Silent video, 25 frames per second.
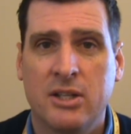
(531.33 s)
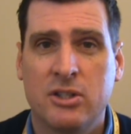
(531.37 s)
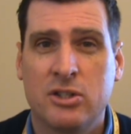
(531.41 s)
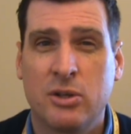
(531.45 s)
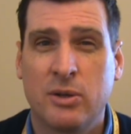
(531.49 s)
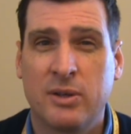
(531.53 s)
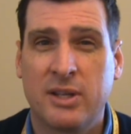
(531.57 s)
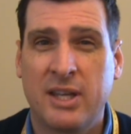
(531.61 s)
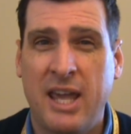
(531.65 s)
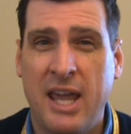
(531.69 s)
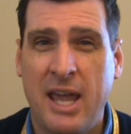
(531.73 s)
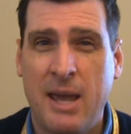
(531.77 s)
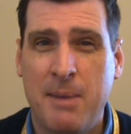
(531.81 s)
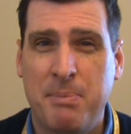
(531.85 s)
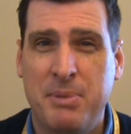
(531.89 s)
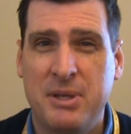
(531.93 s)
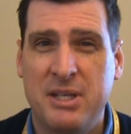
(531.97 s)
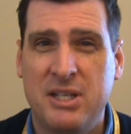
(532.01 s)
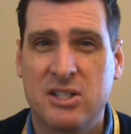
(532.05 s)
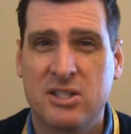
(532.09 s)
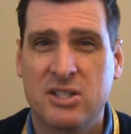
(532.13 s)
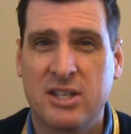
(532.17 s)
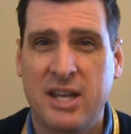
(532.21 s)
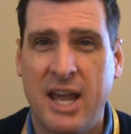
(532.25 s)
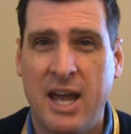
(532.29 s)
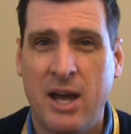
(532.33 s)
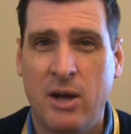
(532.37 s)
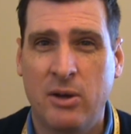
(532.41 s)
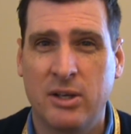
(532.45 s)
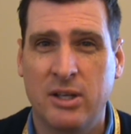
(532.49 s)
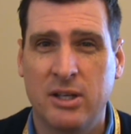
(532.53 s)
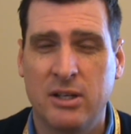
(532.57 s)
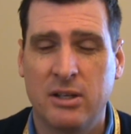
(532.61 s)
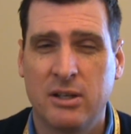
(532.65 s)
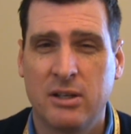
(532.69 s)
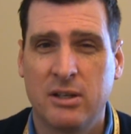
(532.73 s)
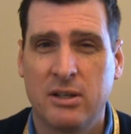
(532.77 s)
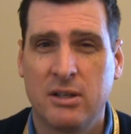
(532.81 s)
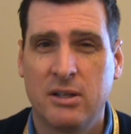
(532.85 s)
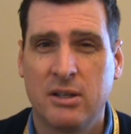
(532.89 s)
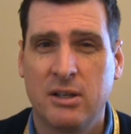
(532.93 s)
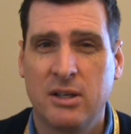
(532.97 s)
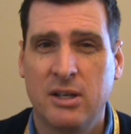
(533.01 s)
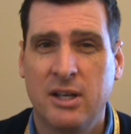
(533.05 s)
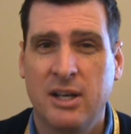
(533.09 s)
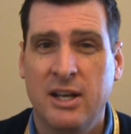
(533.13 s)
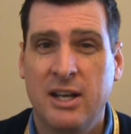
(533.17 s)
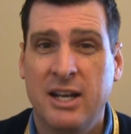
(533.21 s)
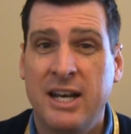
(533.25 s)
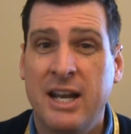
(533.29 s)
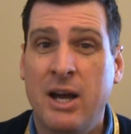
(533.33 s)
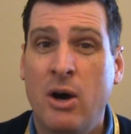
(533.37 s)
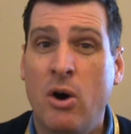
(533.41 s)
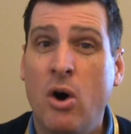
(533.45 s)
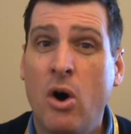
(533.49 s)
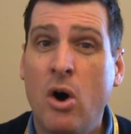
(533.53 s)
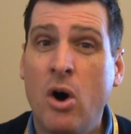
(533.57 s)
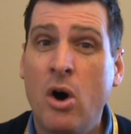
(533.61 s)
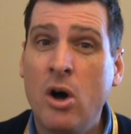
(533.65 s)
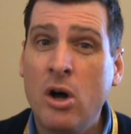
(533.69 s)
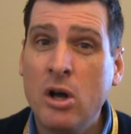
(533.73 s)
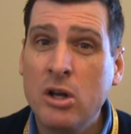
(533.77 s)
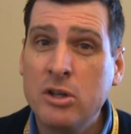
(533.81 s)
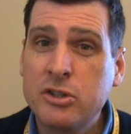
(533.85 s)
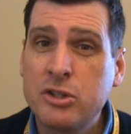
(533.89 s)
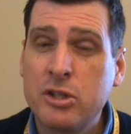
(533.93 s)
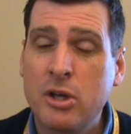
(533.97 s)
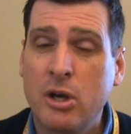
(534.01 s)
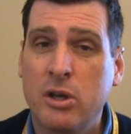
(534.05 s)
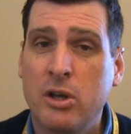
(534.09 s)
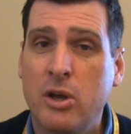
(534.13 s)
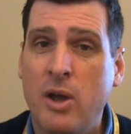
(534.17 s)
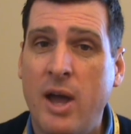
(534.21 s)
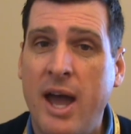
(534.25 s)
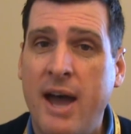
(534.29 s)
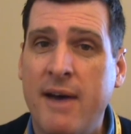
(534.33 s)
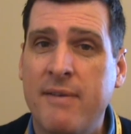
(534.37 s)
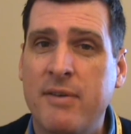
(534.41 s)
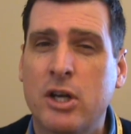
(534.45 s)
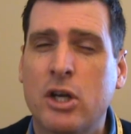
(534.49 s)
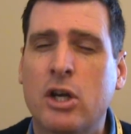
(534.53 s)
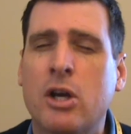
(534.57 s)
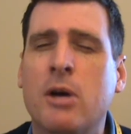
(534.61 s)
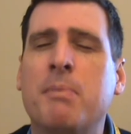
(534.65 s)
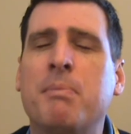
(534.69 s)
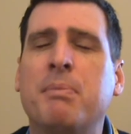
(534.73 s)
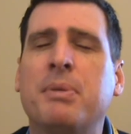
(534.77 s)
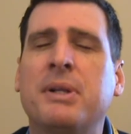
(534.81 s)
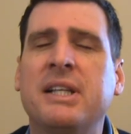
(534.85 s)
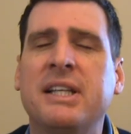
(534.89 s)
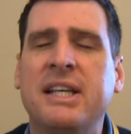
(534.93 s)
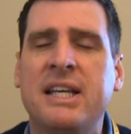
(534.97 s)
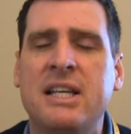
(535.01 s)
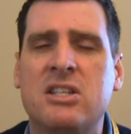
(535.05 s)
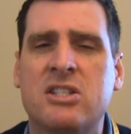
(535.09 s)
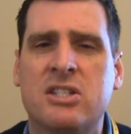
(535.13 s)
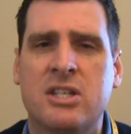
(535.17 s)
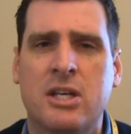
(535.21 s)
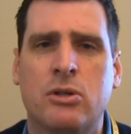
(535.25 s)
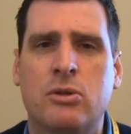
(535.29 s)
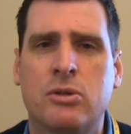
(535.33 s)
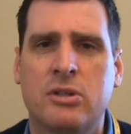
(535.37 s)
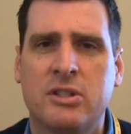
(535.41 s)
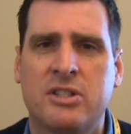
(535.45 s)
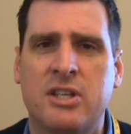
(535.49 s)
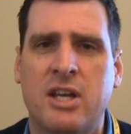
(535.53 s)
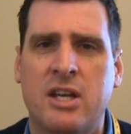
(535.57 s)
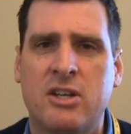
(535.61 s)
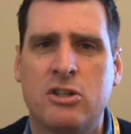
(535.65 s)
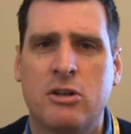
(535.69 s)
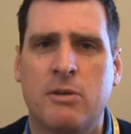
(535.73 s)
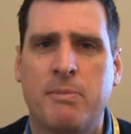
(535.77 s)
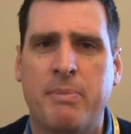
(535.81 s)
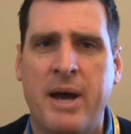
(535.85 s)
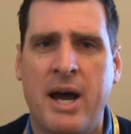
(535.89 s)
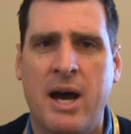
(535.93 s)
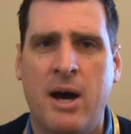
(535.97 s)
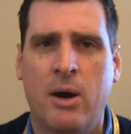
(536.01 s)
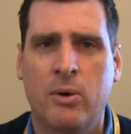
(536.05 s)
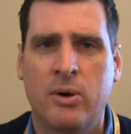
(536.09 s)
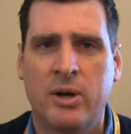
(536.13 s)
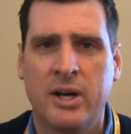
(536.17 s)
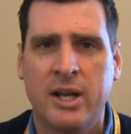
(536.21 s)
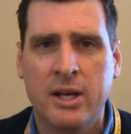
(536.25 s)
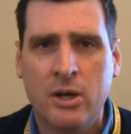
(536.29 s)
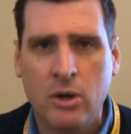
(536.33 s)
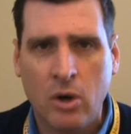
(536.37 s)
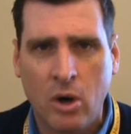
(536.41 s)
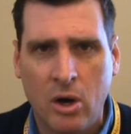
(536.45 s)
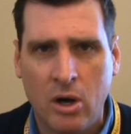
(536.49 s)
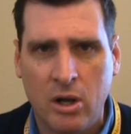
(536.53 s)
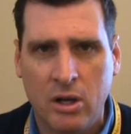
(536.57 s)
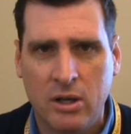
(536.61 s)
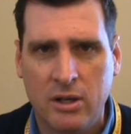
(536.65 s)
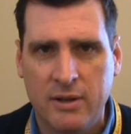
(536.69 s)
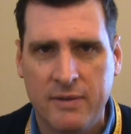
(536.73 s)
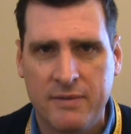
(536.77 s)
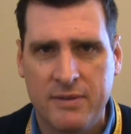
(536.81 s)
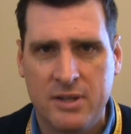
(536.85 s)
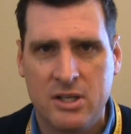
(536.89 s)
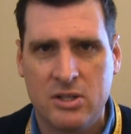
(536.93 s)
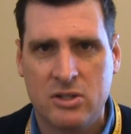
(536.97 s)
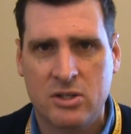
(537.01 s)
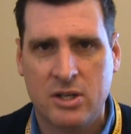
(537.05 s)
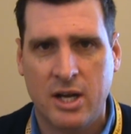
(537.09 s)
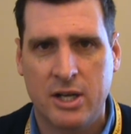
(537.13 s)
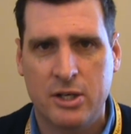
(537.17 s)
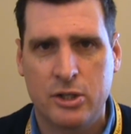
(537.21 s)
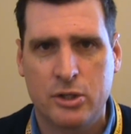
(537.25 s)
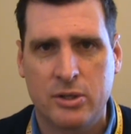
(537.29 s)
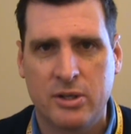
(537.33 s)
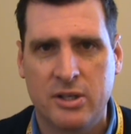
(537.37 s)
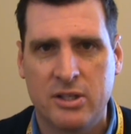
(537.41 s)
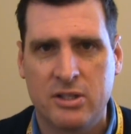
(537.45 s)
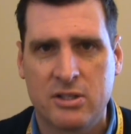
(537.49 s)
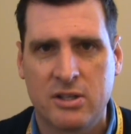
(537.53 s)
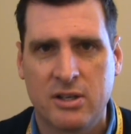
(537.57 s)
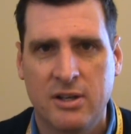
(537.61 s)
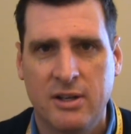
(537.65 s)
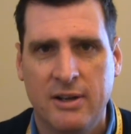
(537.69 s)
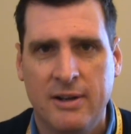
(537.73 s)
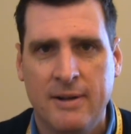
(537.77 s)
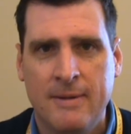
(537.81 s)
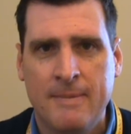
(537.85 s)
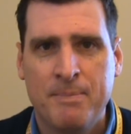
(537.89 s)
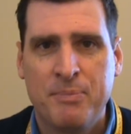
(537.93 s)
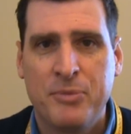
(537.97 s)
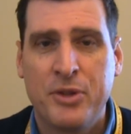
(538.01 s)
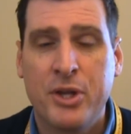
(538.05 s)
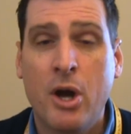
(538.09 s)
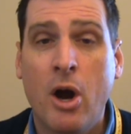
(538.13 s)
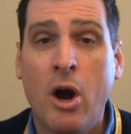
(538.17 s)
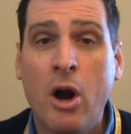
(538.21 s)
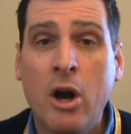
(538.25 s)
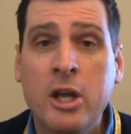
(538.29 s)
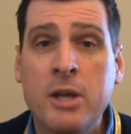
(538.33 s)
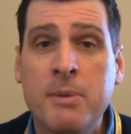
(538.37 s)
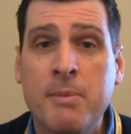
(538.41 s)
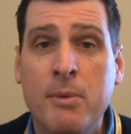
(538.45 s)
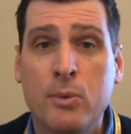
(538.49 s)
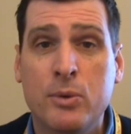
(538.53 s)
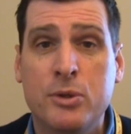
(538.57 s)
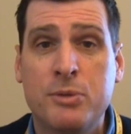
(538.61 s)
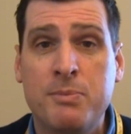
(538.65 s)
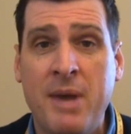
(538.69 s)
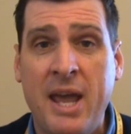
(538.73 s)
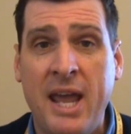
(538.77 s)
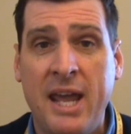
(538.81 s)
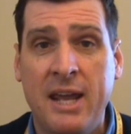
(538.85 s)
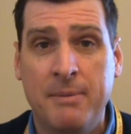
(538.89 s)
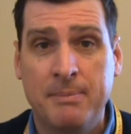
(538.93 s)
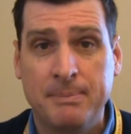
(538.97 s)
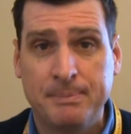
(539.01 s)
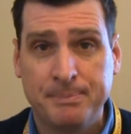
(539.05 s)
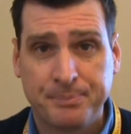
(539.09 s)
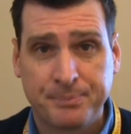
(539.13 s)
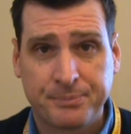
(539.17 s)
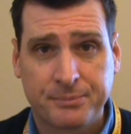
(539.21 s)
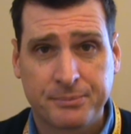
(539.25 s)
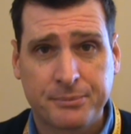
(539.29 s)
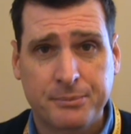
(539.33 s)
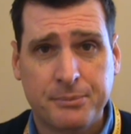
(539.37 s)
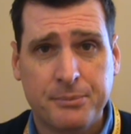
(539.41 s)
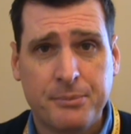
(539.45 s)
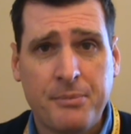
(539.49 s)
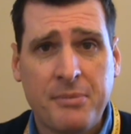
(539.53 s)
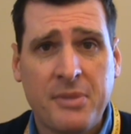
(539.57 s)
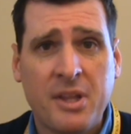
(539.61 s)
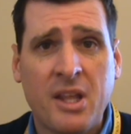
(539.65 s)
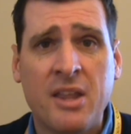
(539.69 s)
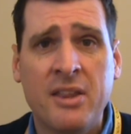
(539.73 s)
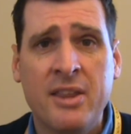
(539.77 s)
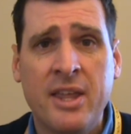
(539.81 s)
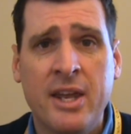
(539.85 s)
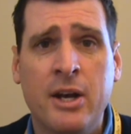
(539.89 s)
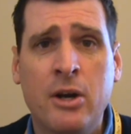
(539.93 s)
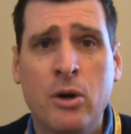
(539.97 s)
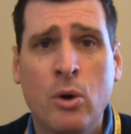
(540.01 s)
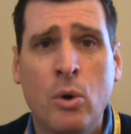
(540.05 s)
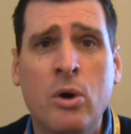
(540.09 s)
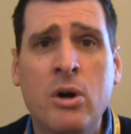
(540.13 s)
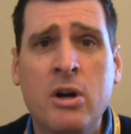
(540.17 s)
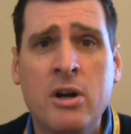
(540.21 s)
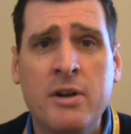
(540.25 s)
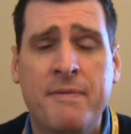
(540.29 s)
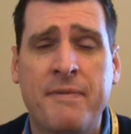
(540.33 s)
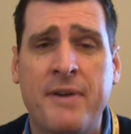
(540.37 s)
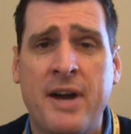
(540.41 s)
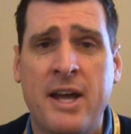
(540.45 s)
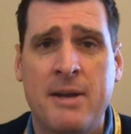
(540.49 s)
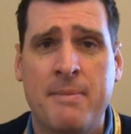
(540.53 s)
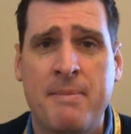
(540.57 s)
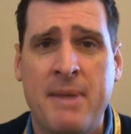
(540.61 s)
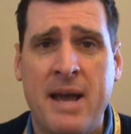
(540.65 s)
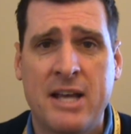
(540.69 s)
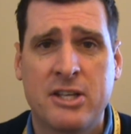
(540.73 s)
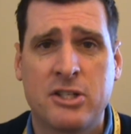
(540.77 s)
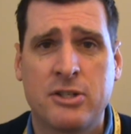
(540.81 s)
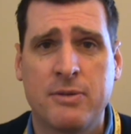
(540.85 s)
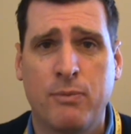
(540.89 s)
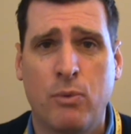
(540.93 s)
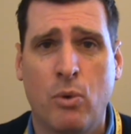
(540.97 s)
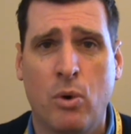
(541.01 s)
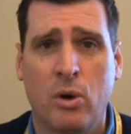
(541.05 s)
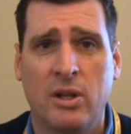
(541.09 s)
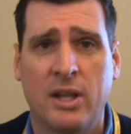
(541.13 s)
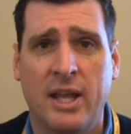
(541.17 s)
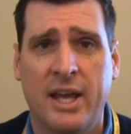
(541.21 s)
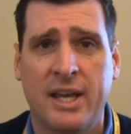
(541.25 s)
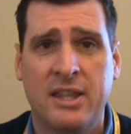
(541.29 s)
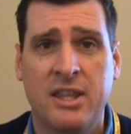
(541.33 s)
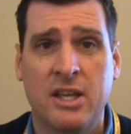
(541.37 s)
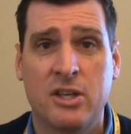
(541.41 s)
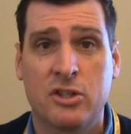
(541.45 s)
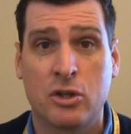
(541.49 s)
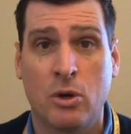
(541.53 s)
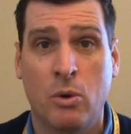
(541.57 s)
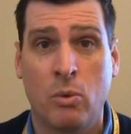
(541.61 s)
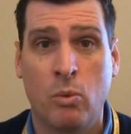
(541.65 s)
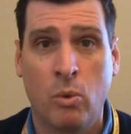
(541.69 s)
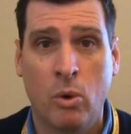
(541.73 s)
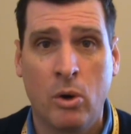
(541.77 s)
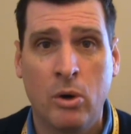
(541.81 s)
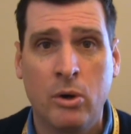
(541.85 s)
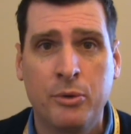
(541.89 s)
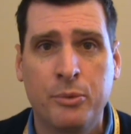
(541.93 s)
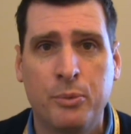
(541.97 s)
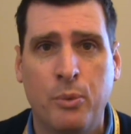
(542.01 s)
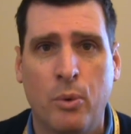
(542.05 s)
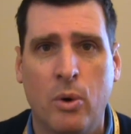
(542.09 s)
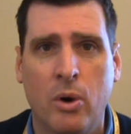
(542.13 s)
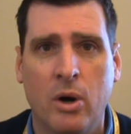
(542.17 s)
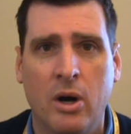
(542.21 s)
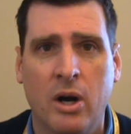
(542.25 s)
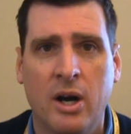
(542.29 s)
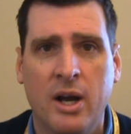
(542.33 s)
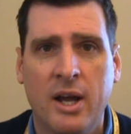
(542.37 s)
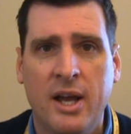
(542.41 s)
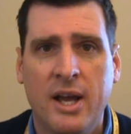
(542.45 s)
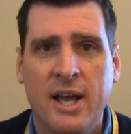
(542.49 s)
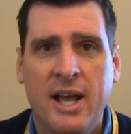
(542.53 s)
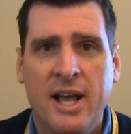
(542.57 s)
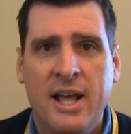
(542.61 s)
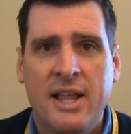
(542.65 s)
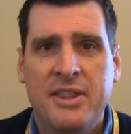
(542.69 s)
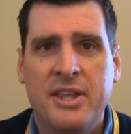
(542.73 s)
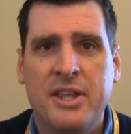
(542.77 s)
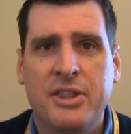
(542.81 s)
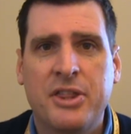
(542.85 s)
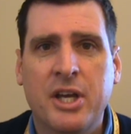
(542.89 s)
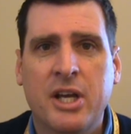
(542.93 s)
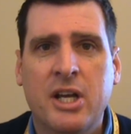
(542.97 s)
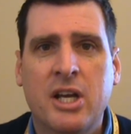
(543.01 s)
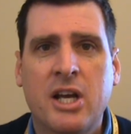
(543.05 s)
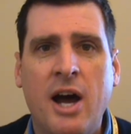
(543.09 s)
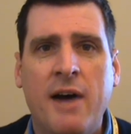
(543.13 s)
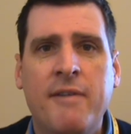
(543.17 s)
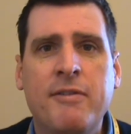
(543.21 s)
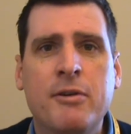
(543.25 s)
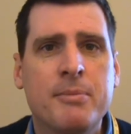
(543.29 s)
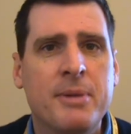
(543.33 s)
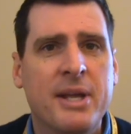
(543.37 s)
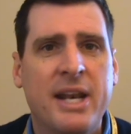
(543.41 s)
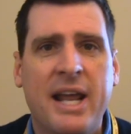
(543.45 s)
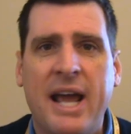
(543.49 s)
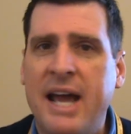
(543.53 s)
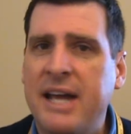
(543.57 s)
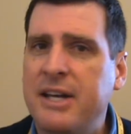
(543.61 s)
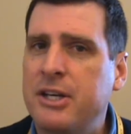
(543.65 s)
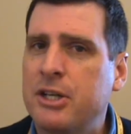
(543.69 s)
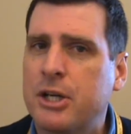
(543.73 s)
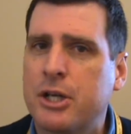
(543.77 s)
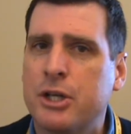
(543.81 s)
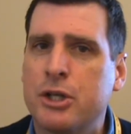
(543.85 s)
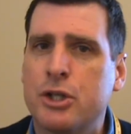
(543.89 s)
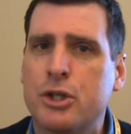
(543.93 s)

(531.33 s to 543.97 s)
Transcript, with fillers: so it can't be discounted. Now, also, you have a complete centralization of power in all of these countries. The argument was made that in order to fight a massive war like this, a world war, that the government had to